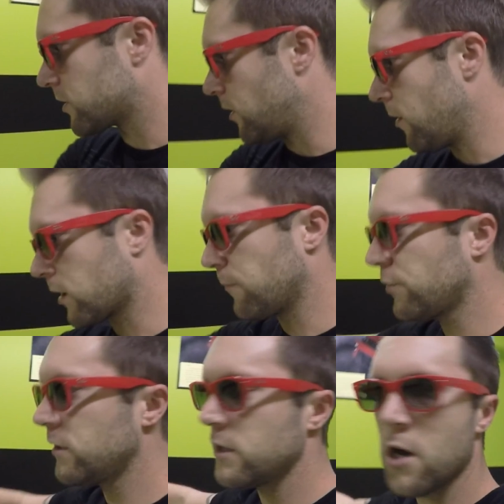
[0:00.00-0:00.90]
just a
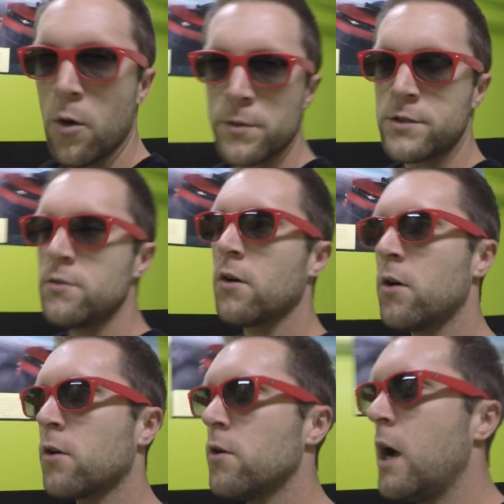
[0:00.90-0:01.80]
completely open
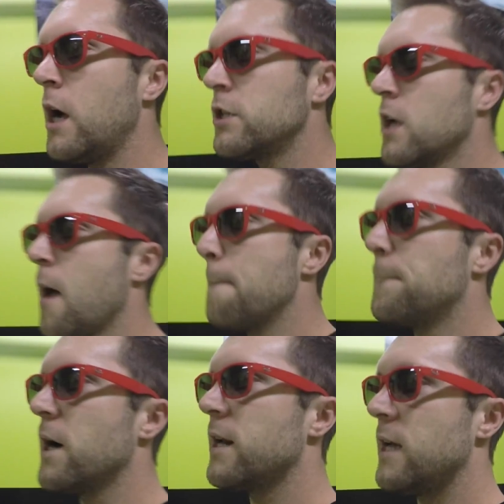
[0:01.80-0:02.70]
two-car garage,
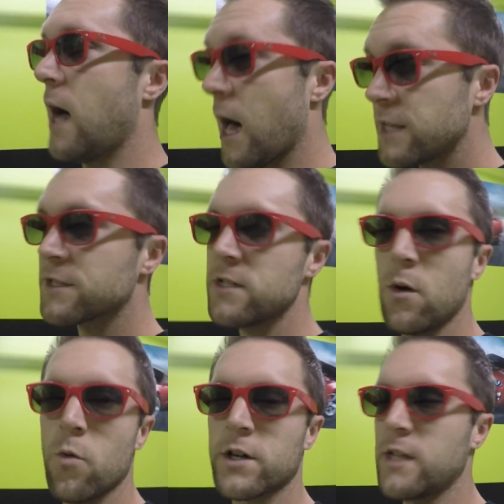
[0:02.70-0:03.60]
but honestly,
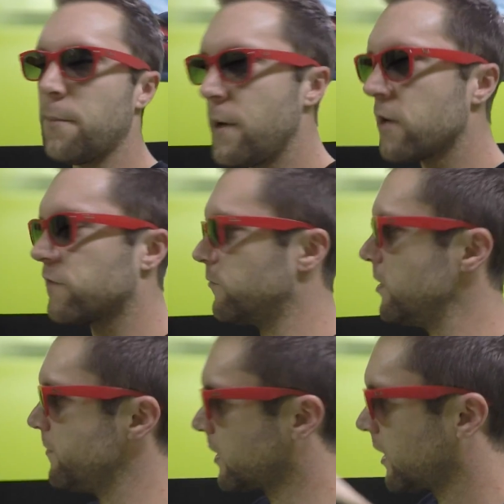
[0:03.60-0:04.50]
it works out better for
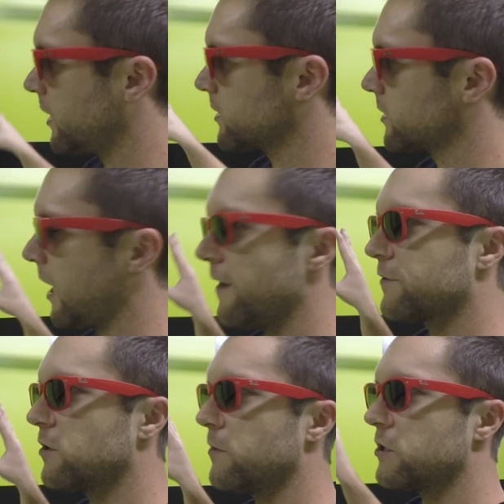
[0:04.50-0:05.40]
me because I
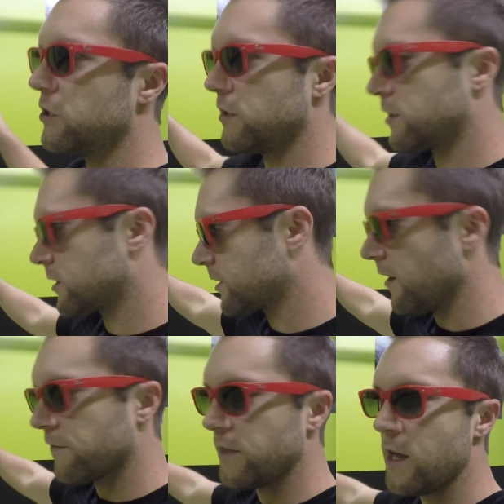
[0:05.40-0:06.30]
have so much
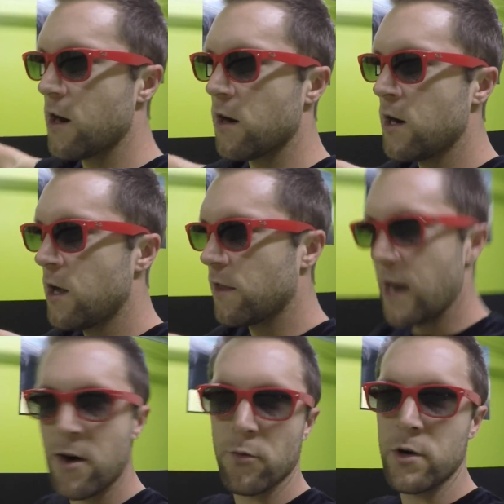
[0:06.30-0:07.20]
stuff in there that
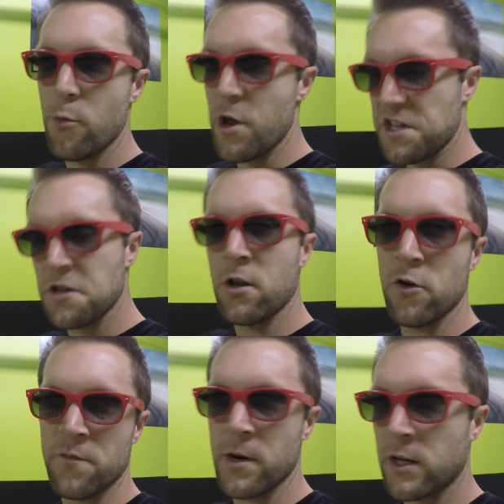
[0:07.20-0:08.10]
I don't really want to get all
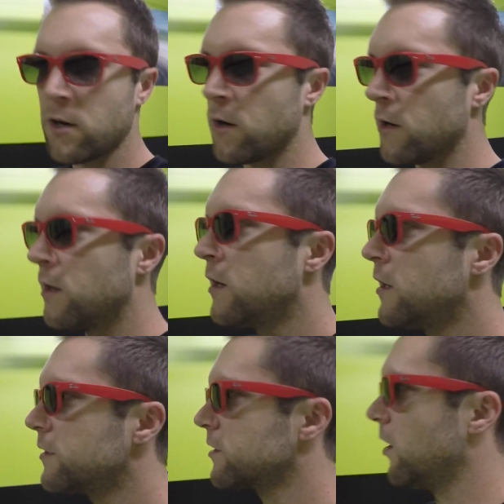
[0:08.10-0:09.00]
over my
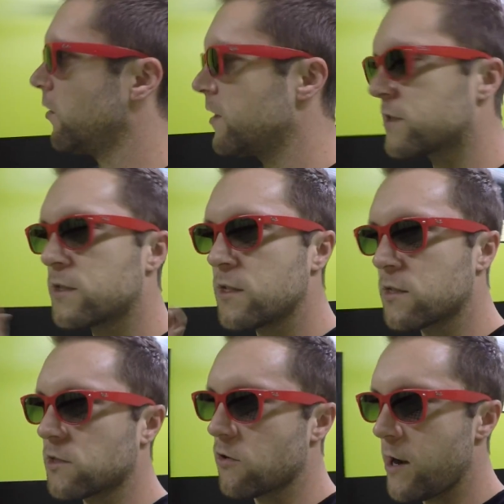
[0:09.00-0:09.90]
car. So this
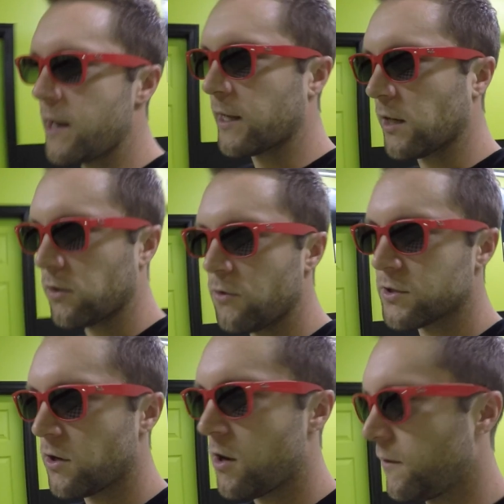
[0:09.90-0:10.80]
is great. I can
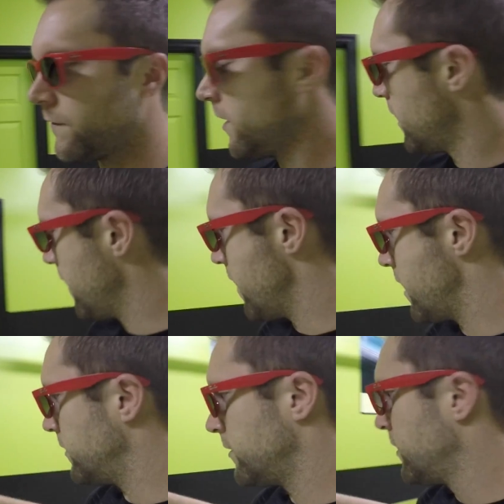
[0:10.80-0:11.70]
close it off, and
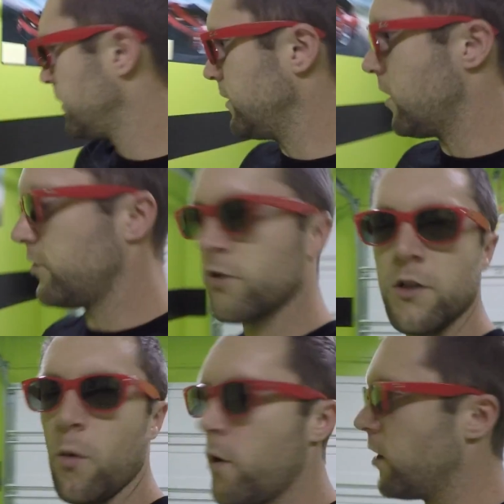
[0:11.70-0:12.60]
then, you know,
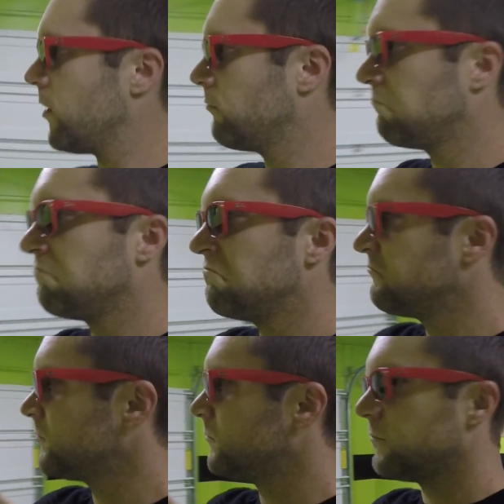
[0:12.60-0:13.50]
during the winter,
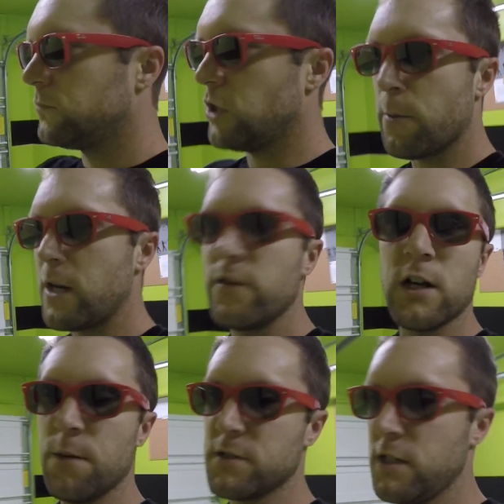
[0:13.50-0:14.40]
nobody
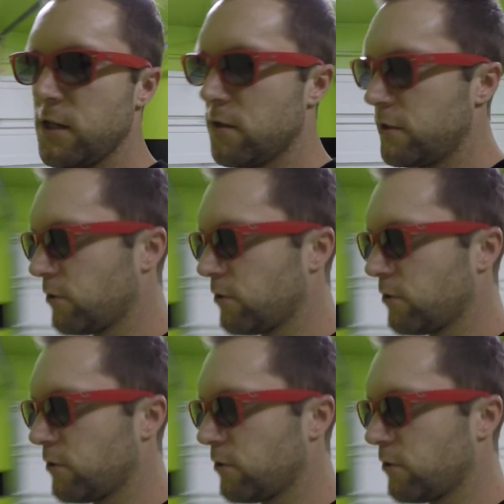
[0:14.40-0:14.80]
even comes in here. The